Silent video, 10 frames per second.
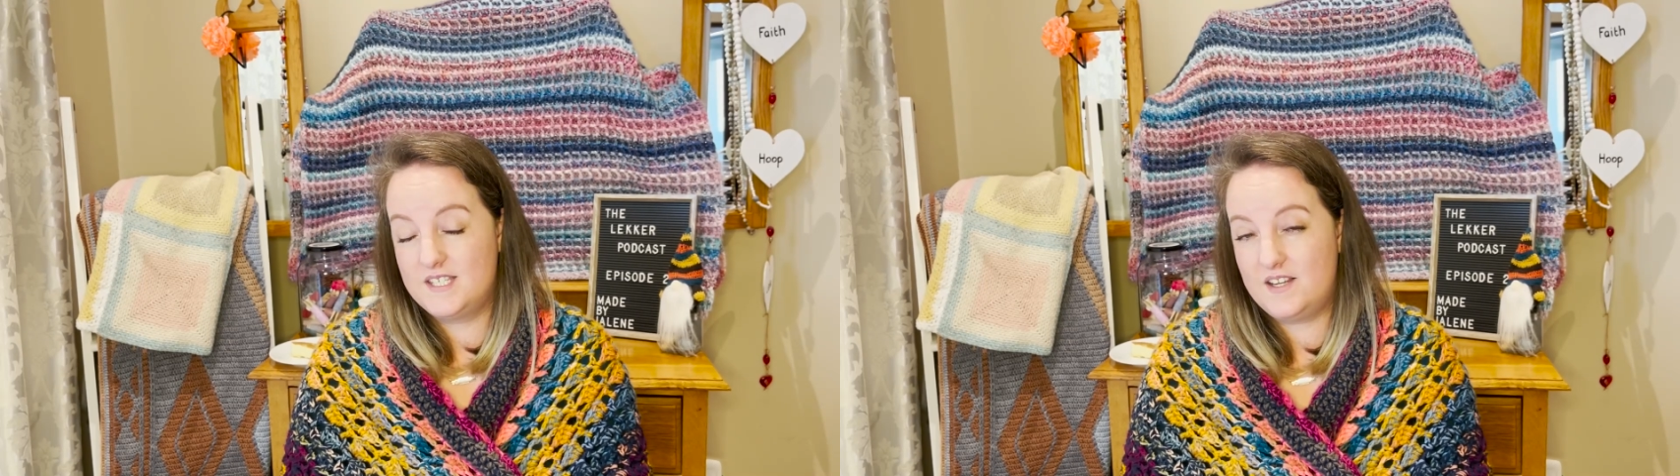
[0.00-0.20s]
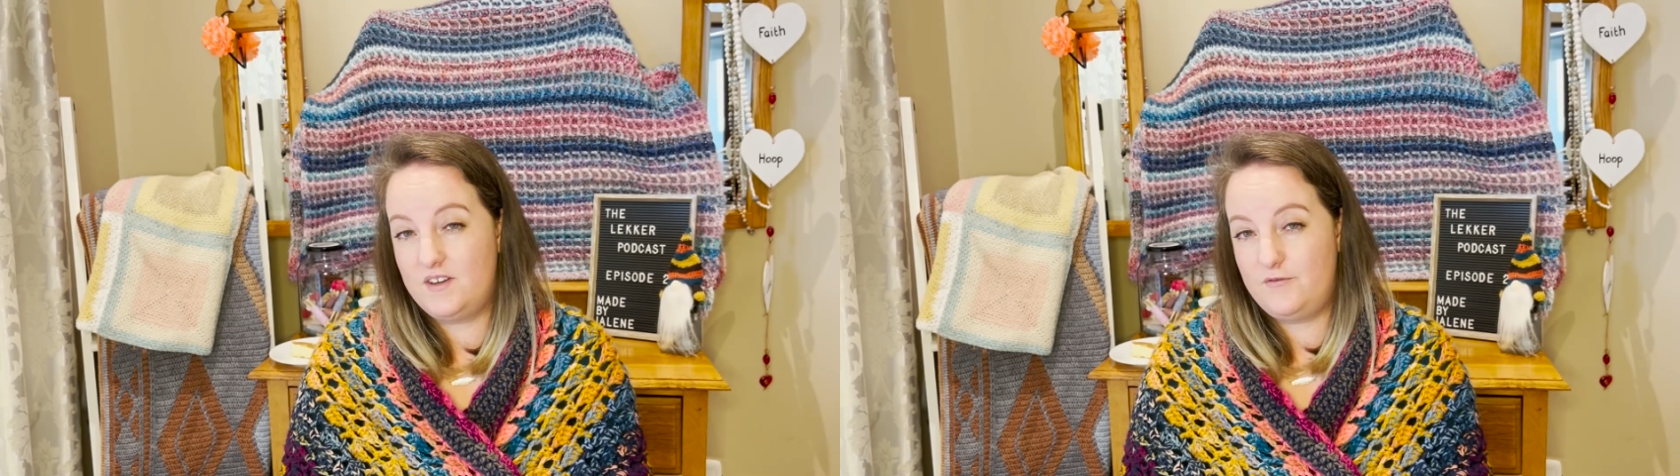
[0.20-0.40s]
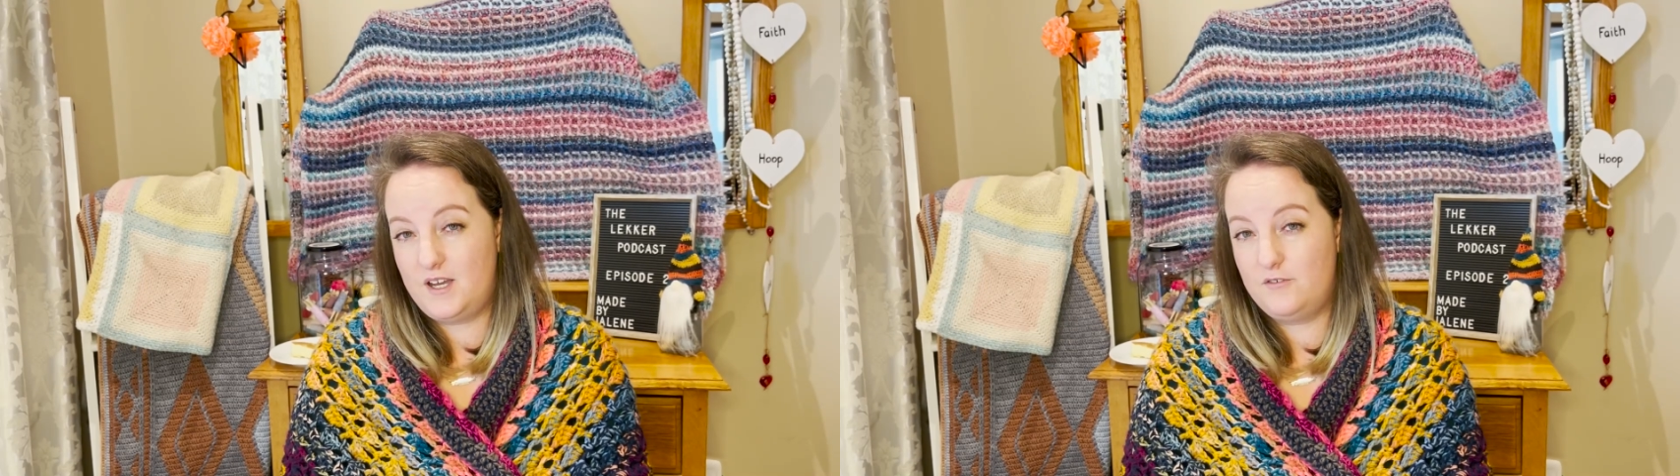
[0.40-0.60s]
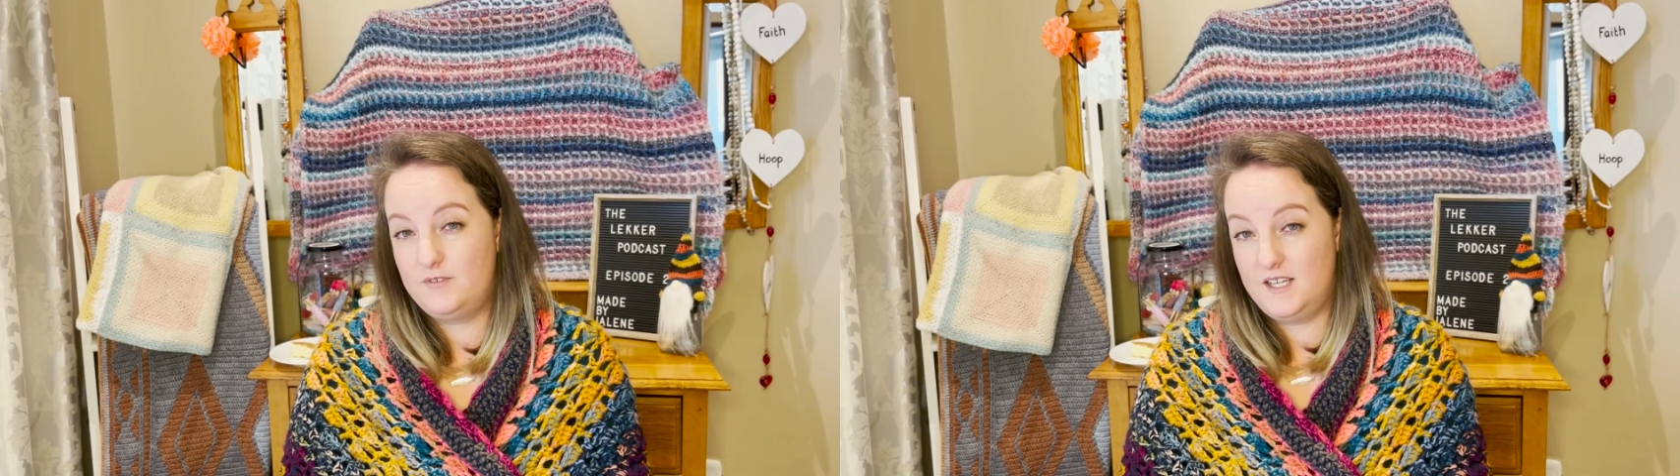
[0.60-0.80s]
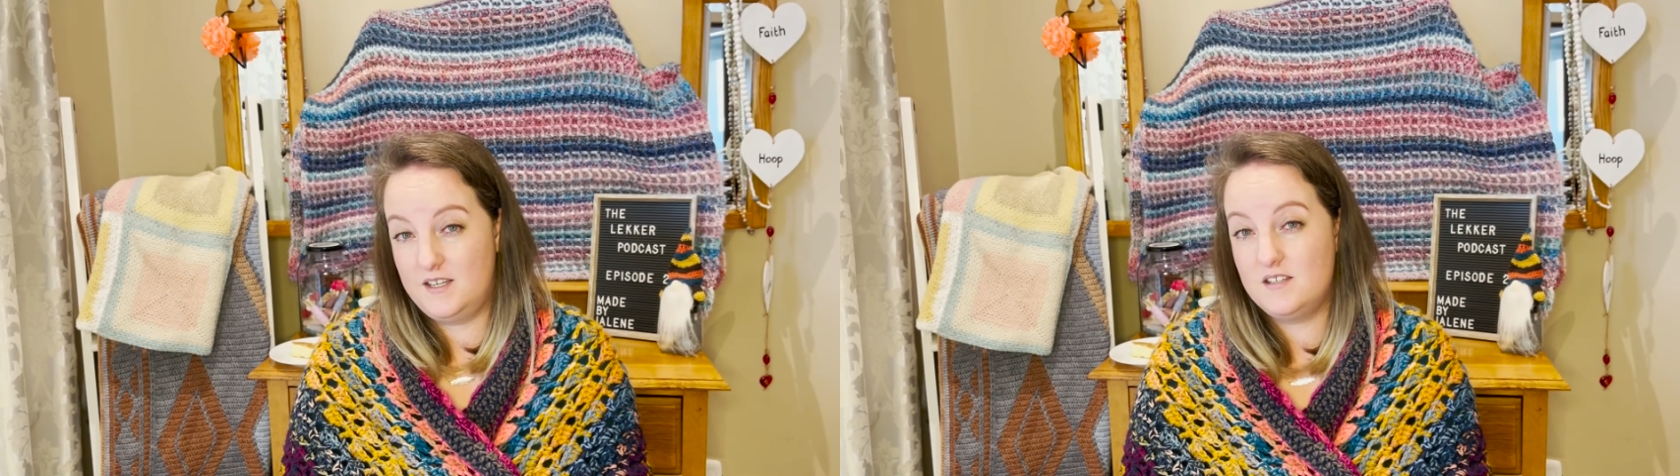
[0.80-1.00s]
75
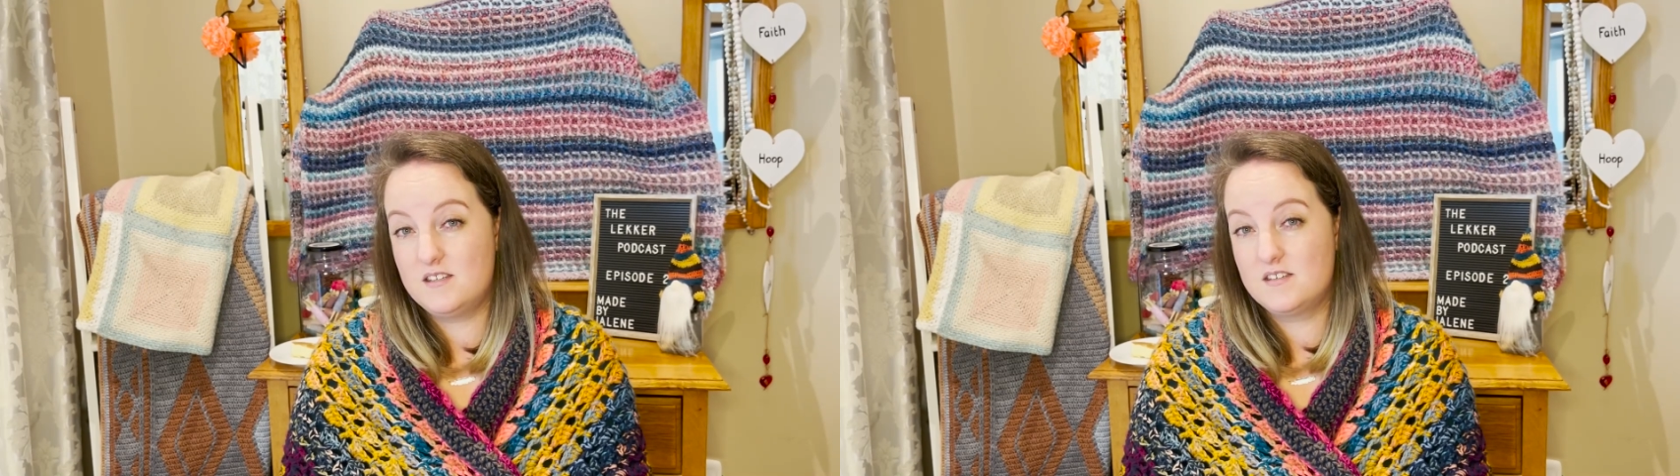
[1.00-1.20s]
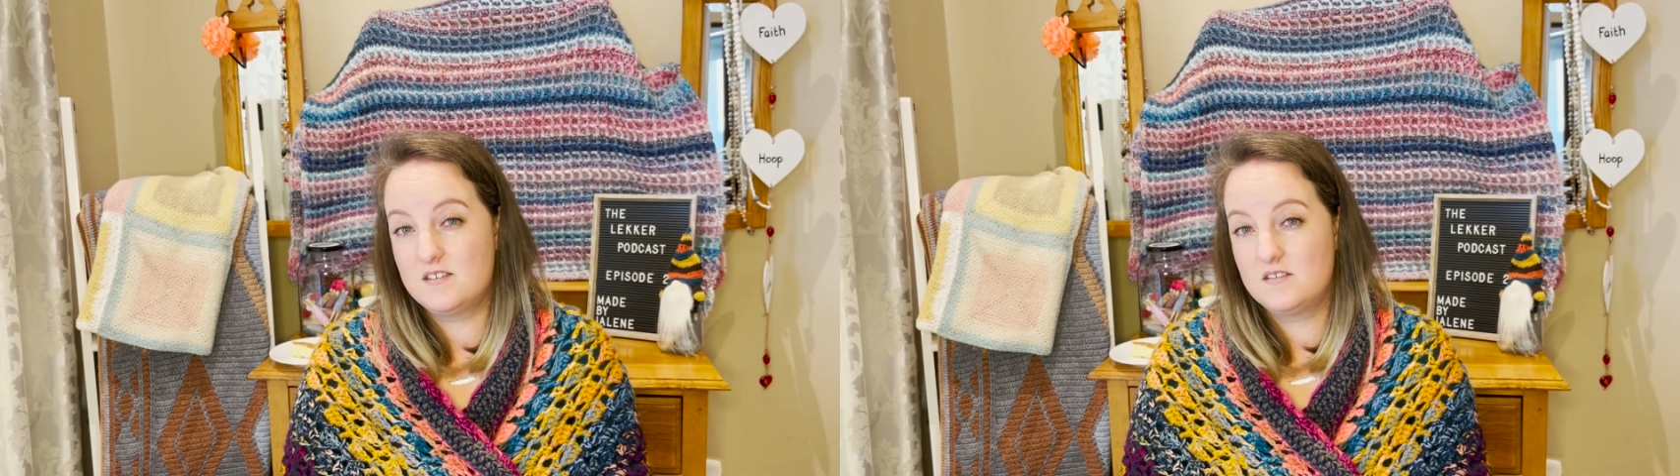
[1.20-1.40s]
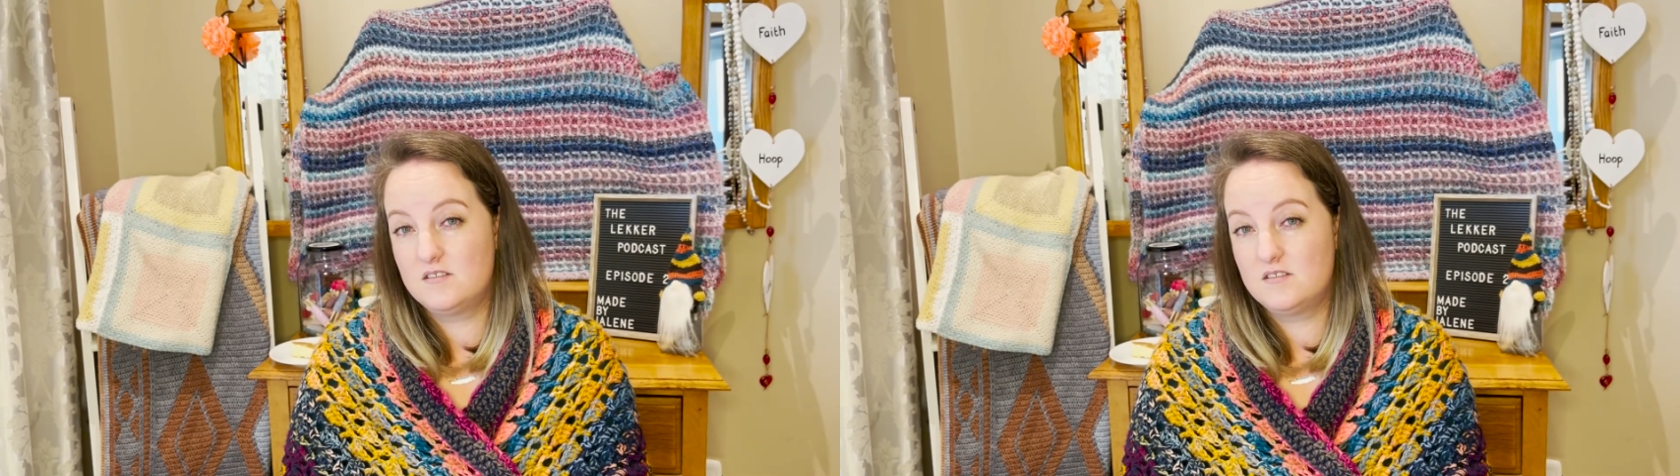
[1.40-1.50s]
days.